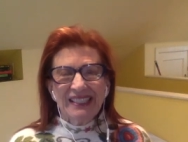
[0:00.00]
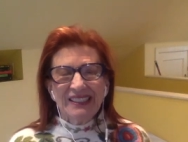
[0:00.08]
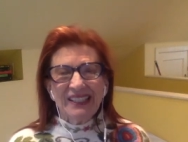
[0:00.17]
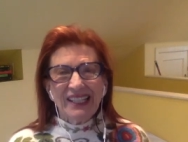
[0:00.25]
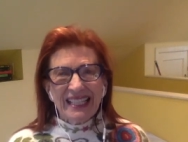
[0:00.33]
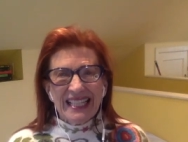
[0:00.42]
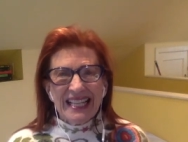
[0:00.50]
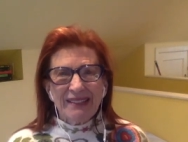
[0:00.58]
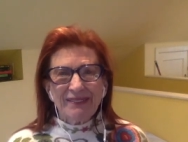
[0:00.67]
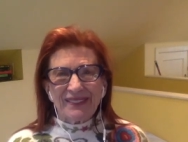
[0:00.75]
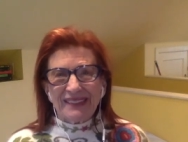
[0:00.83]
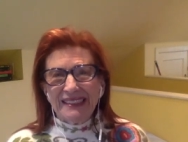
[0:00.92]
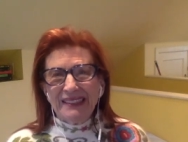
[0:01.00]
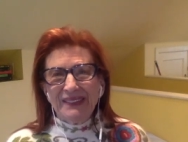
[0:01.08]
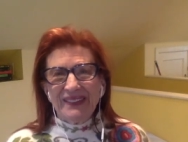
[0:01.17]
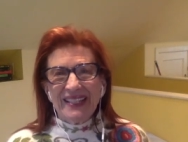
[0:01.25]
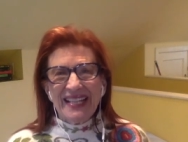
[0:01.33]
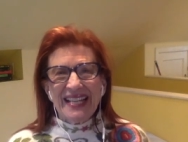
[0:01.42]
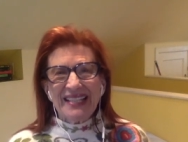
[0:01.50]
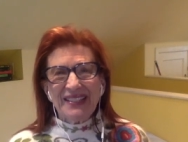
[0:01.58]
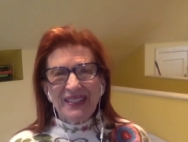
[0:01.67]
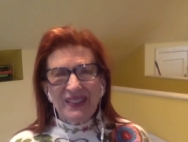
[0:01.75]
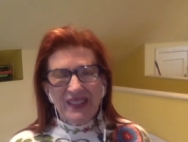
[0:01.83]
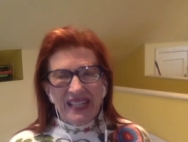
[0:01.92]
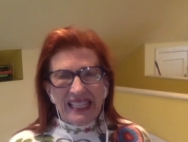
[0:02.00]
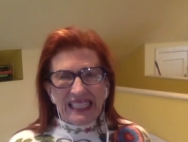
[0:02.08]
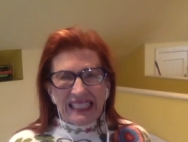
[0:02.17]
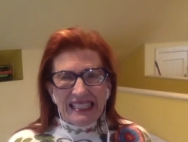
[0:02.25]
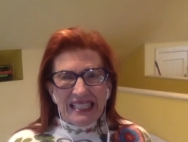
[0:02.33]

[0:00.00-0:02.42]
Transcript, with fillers: Look at them. What are they doing?